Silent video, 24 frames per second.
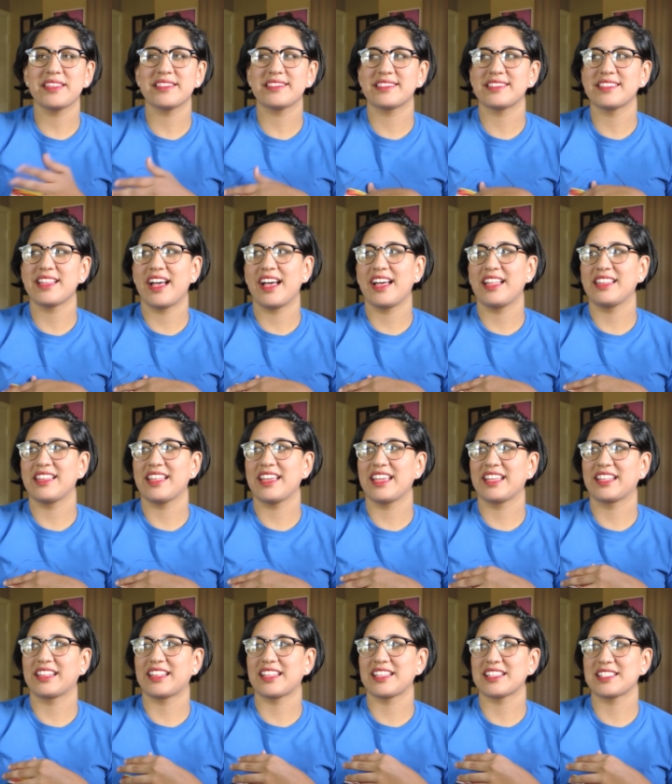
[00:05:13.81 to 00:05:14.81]
is not
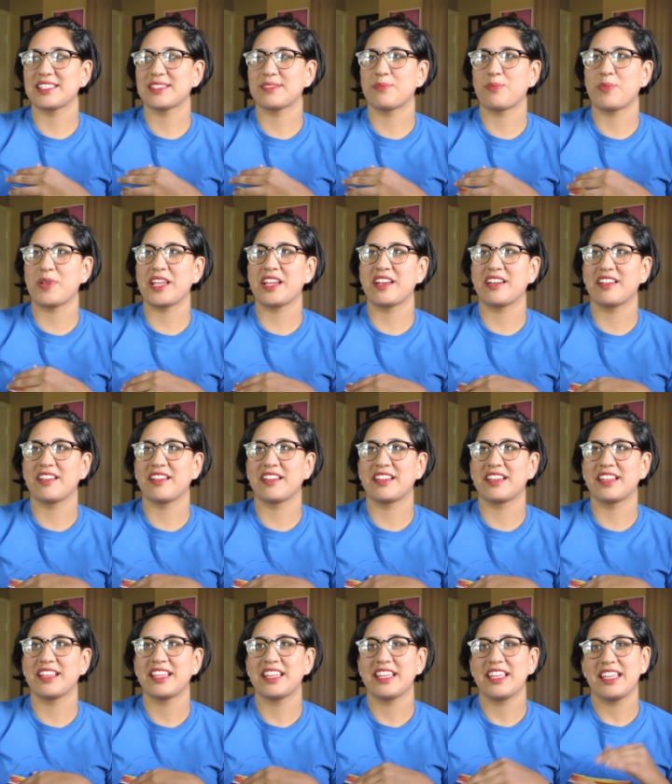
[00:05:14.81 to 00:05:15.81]
like this
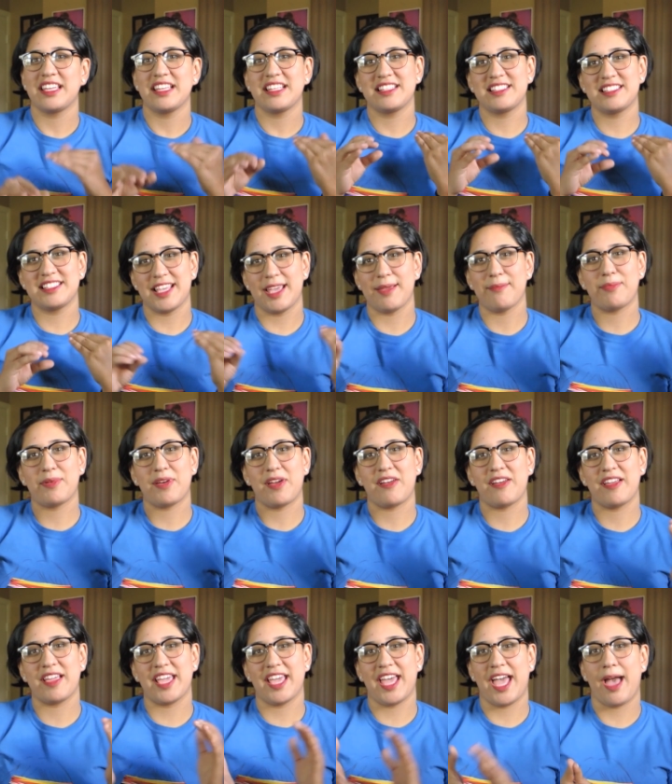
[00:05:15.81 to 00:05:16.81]
weird
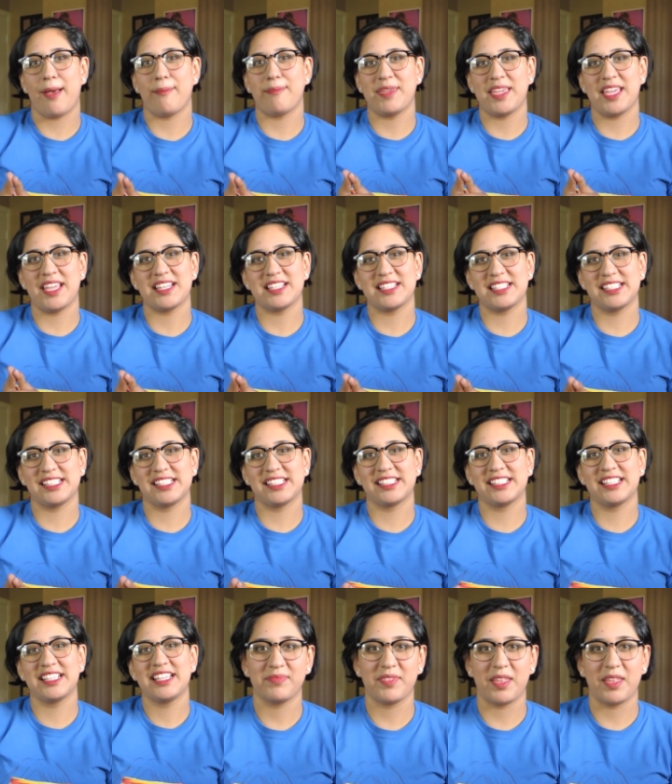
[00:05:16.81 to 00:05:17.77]
temporary happy ending.